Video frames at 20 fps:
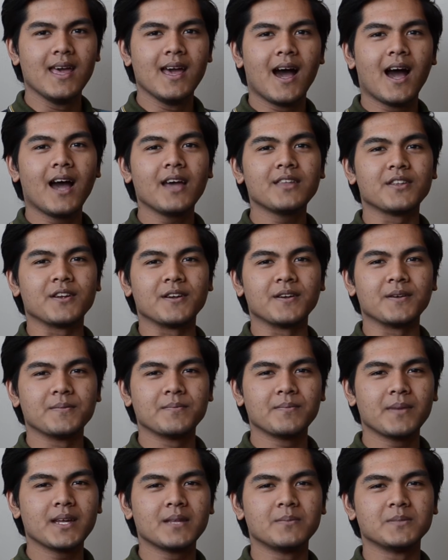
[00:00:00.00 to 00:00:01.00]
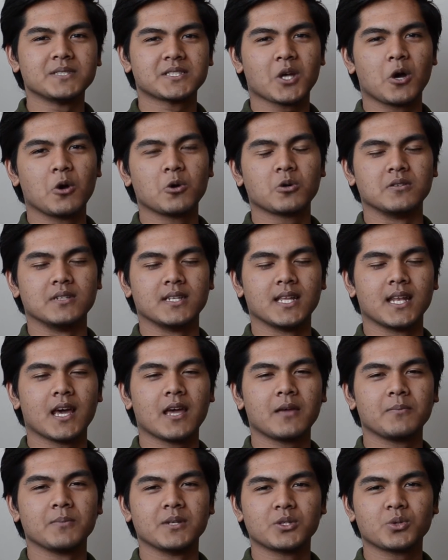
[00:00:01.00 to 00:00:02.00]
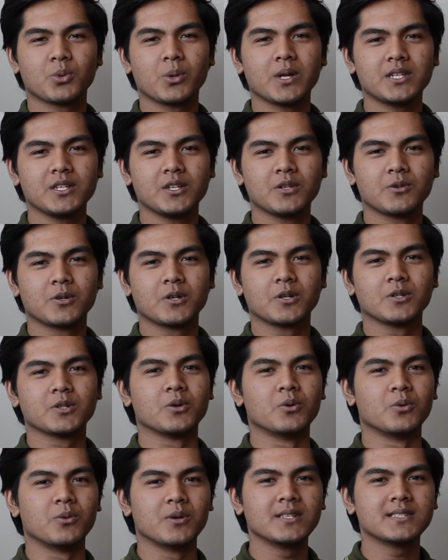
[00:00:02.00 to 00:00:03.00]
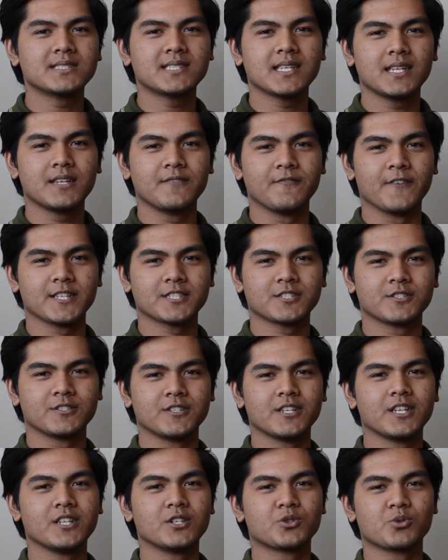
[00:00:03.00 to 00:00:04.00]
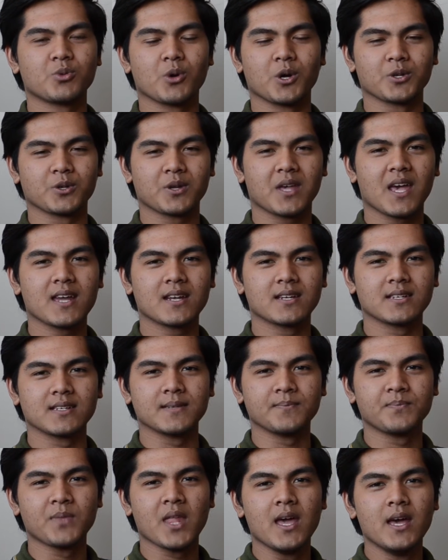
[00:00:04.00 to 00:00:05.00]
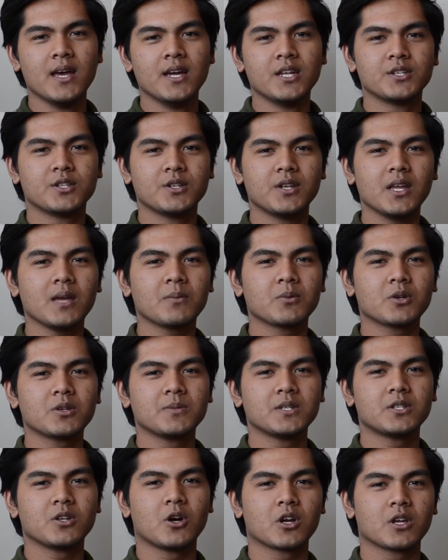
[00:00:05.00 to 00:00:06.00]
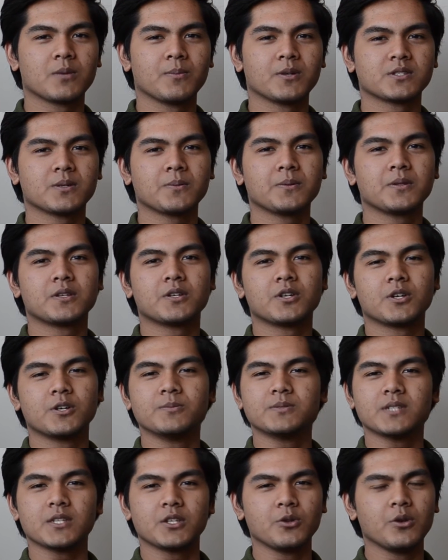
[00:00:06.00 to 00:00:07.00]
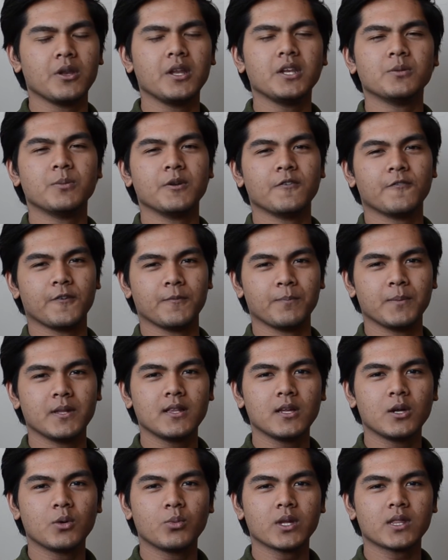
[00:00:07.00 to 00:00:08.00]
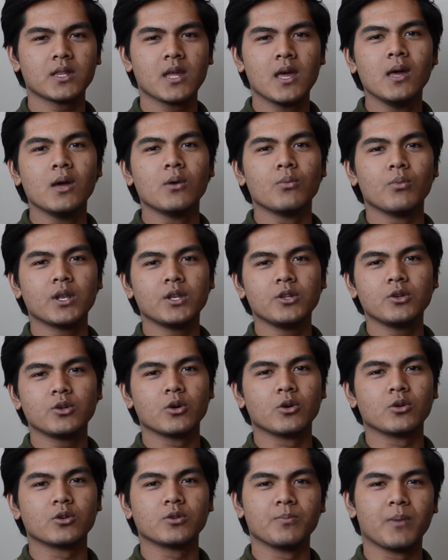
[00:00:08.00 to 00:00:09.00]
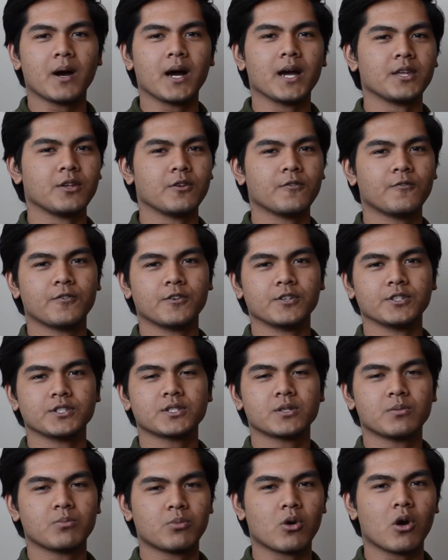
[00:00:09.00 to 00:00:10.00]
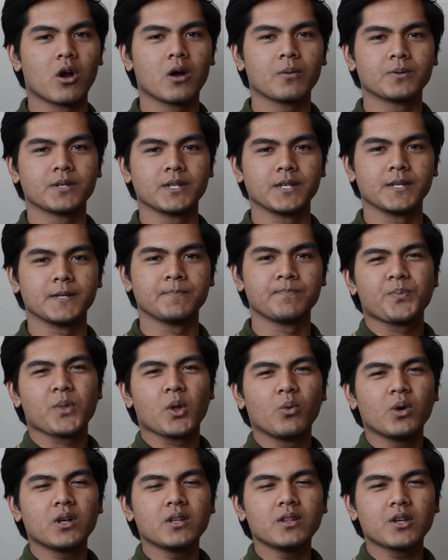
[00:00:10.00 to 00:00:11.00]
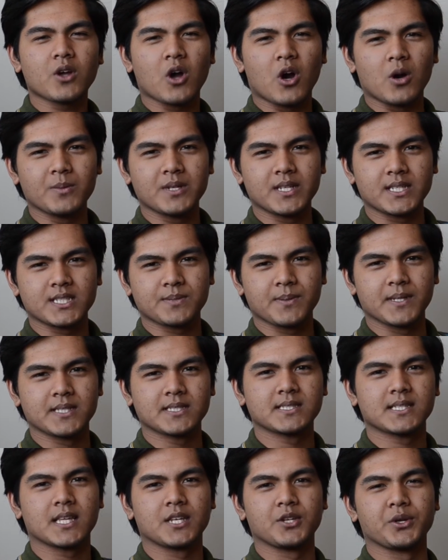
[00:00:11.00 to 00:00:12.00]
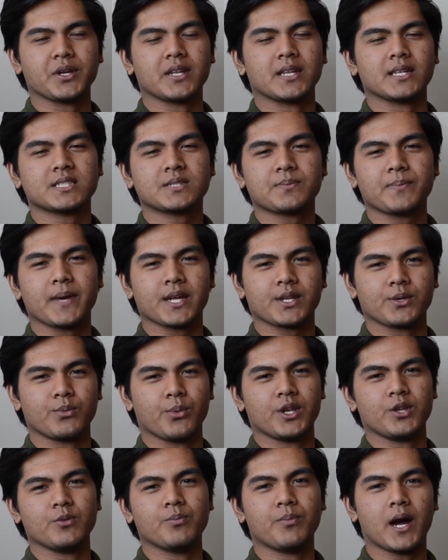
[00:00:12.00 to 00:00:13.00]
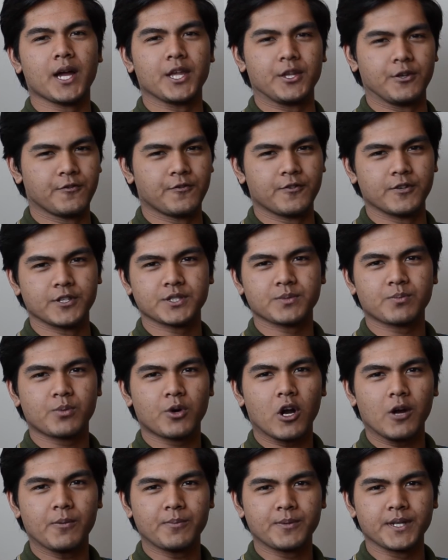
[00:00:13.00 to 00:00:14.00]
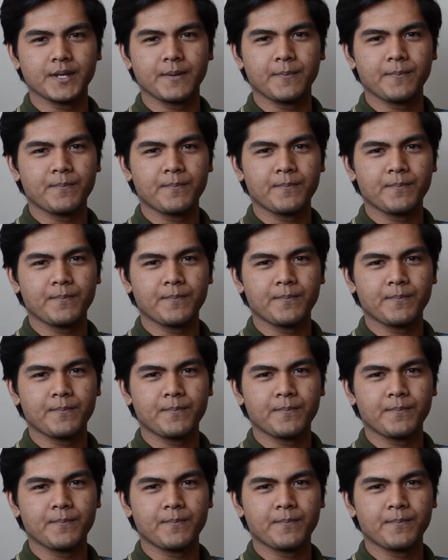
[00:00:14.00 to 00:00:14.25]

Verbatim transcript: Hi there, my name is Kokun and I am a twenty-year-old real estate investor in Toronto, Canada. Today I'm going to be talking about some of the terms that you need to be familiar with when you go to buy your first property. What are the common expenses that you can expect when you buy your first property?